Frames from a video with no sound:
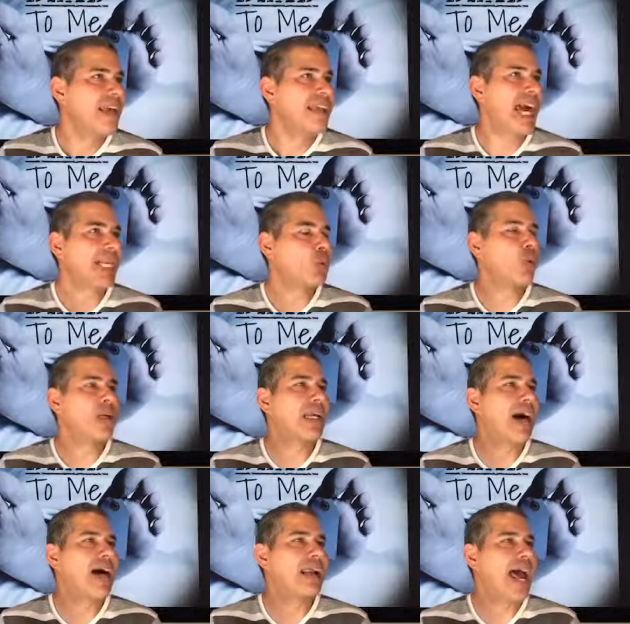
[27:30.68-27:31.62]
That's what
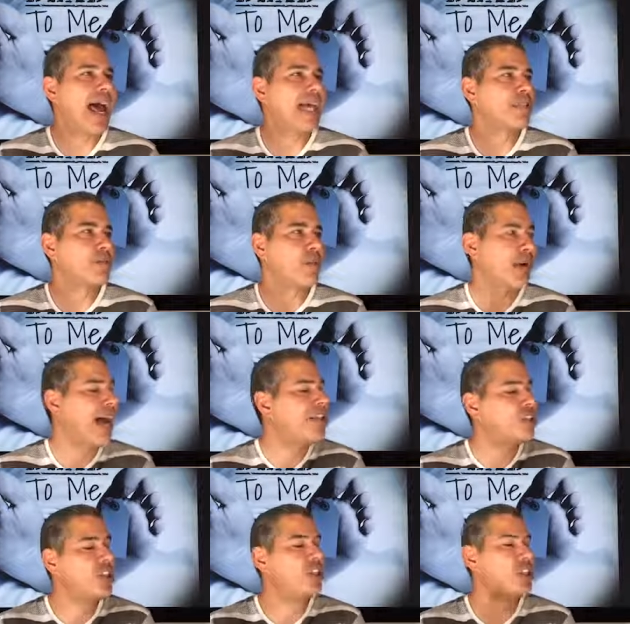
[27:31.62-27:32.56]
God has for
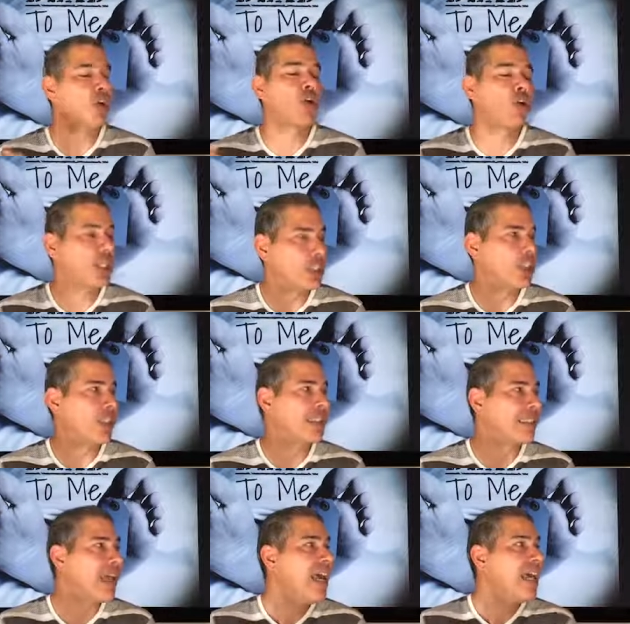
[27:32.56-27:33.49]
not just
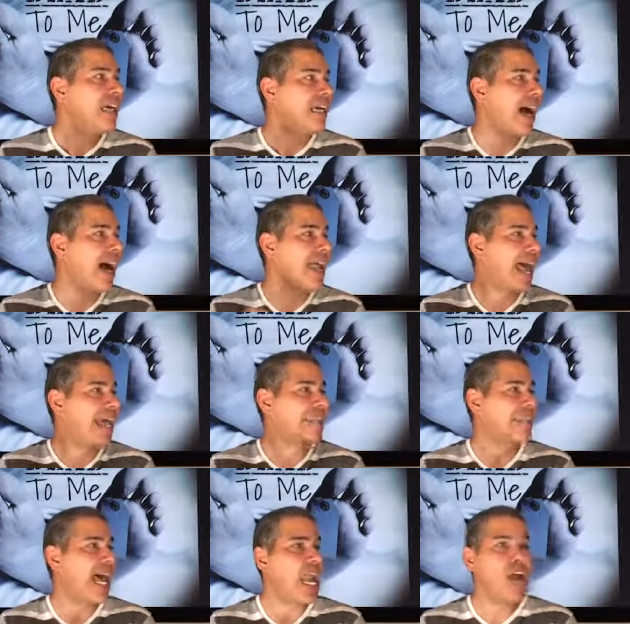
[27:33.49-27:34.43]
Christians. God has
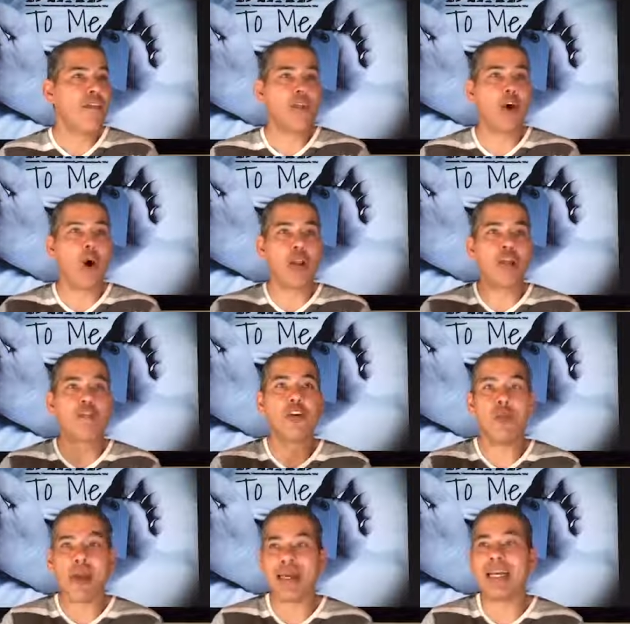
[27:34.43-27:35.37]
that for all of
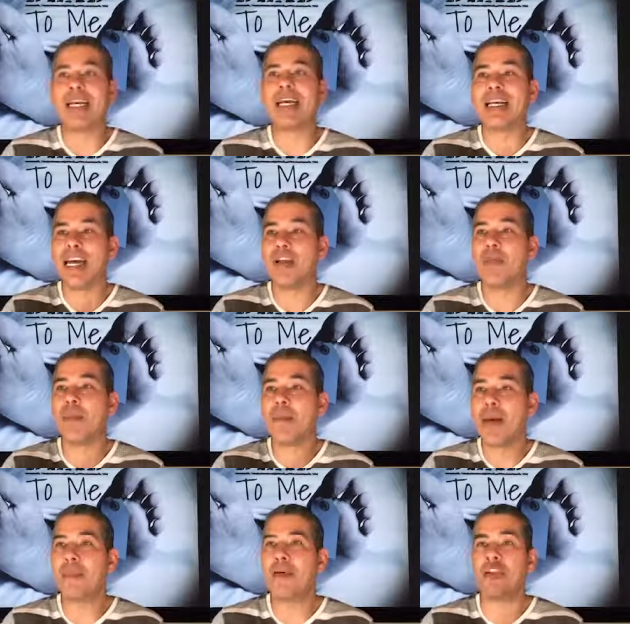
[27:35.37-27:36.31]
humanity. Again,
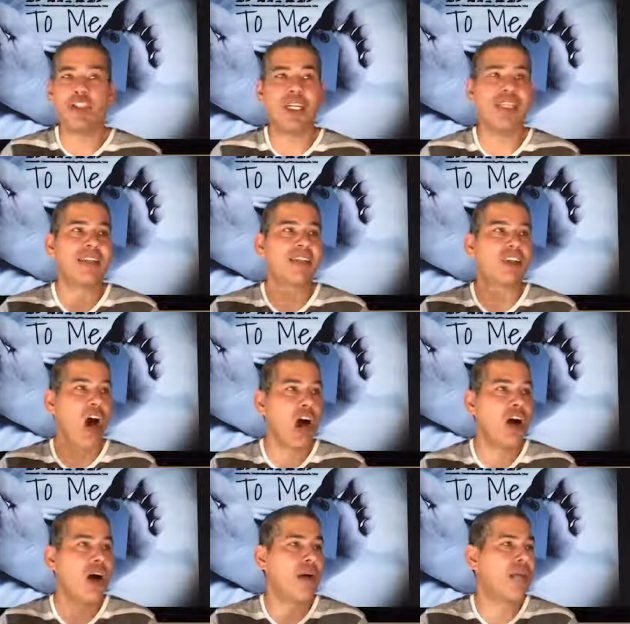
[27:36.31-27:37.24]
remember, Jesus
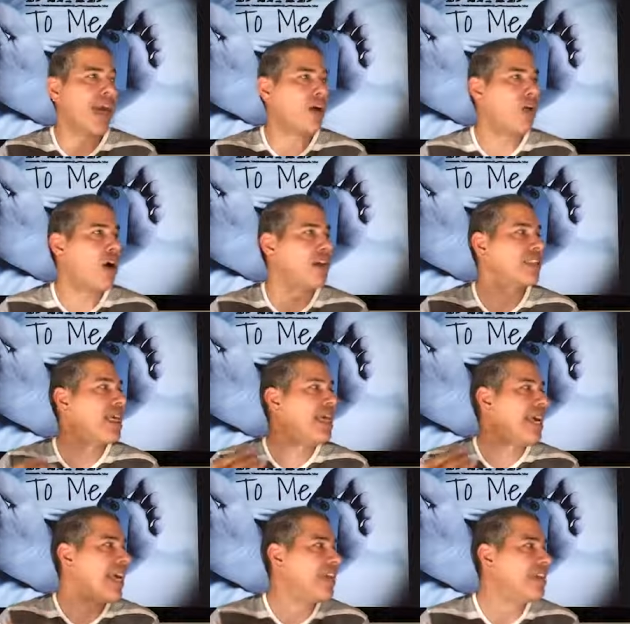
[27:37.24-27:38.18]
hung on that cross.
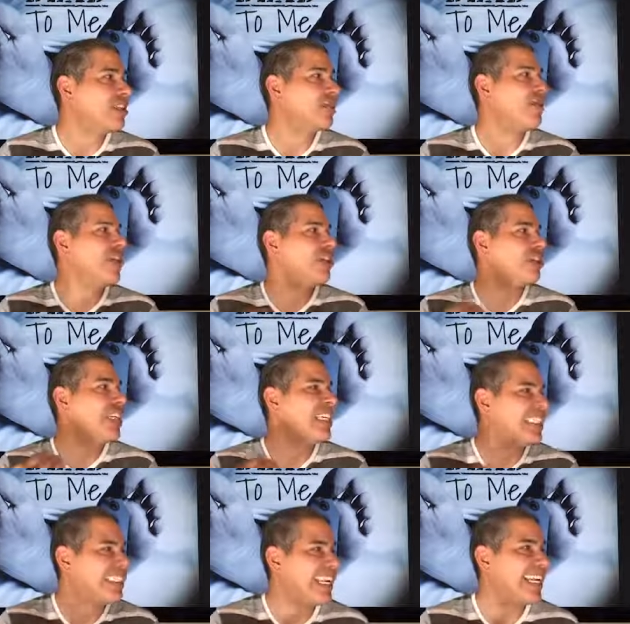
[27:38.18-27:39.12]
It is finished. He
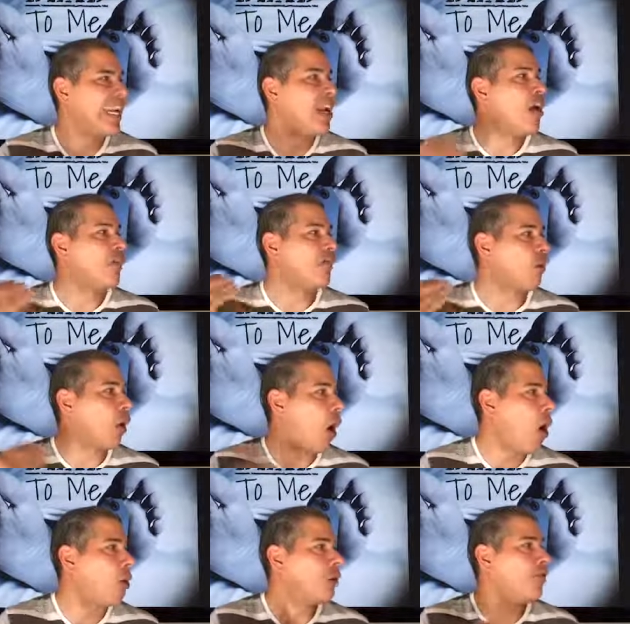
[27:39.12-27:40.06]
did it for
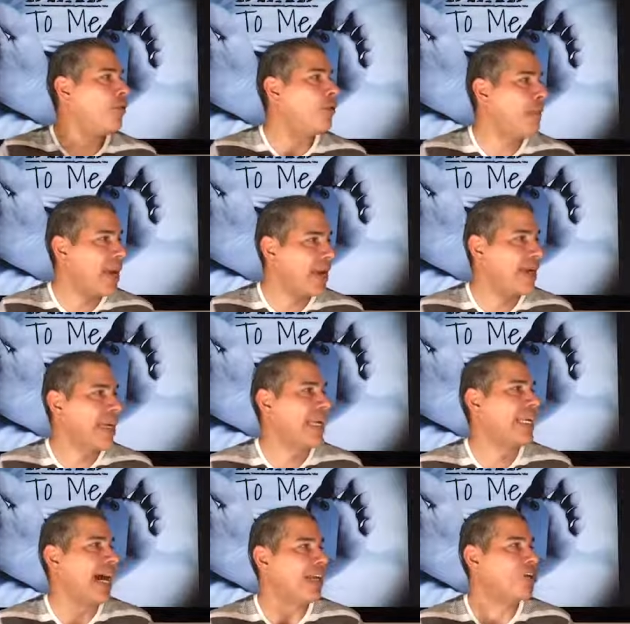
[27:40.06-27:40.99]
all of humanity,
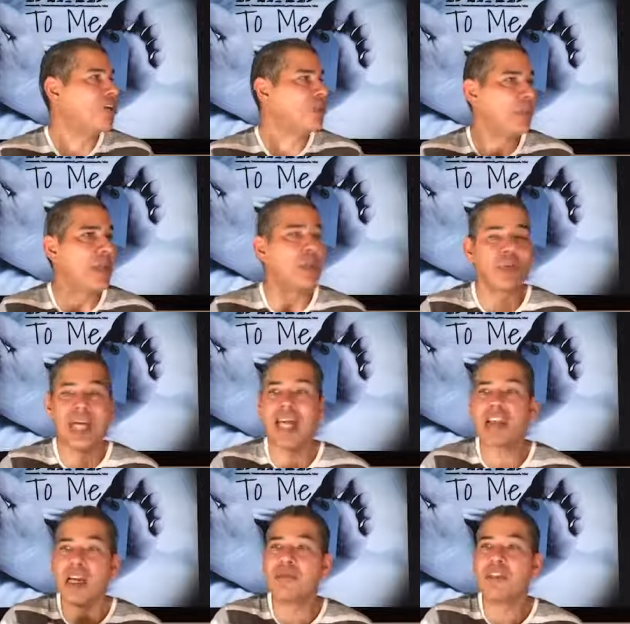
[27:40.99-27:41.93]
not just people
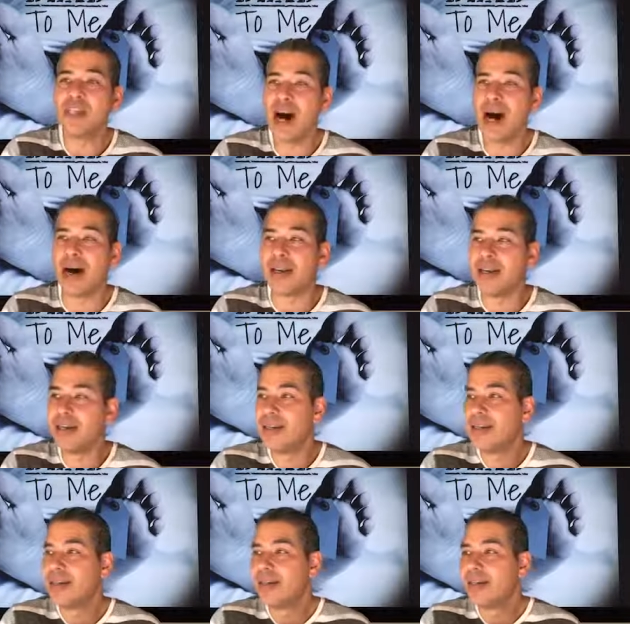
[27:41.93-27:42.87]
that loved God.
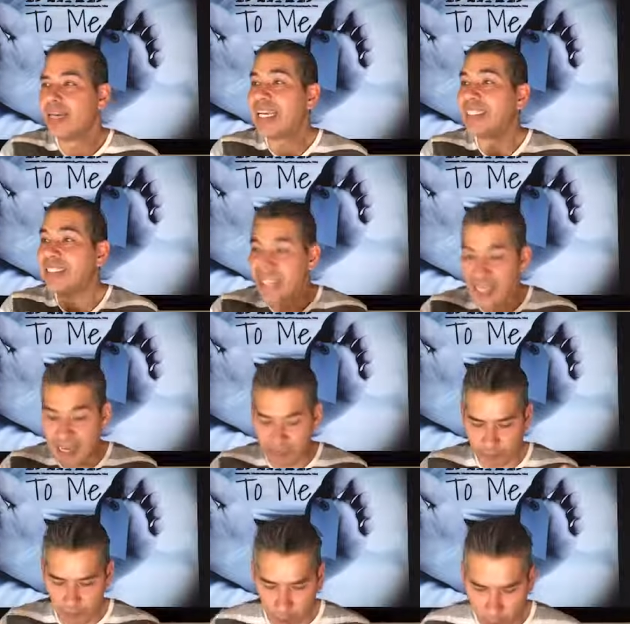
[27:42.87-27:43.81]
He did it
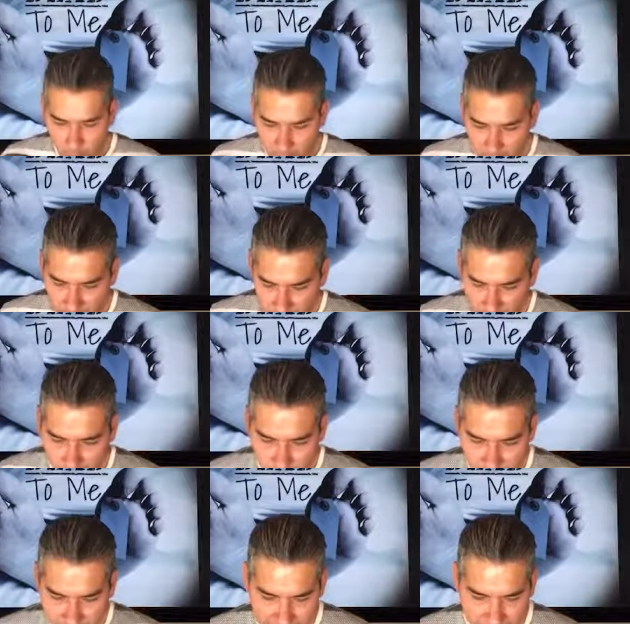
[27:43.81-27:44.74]
for all of
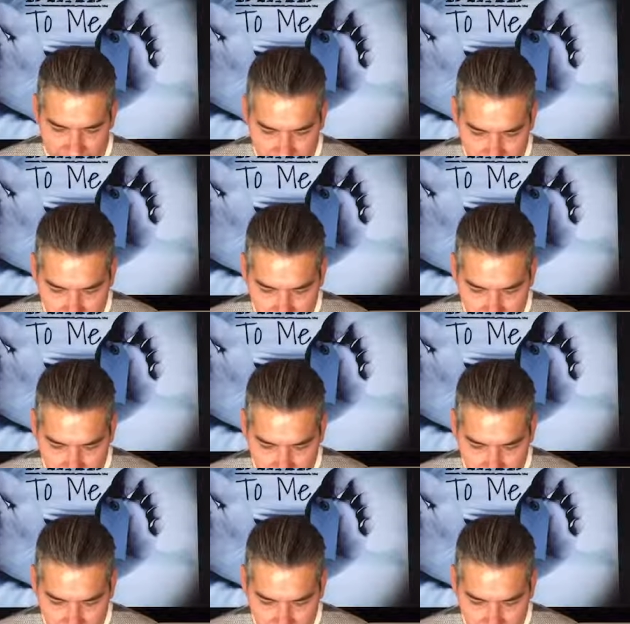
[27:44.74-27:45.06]
humanity.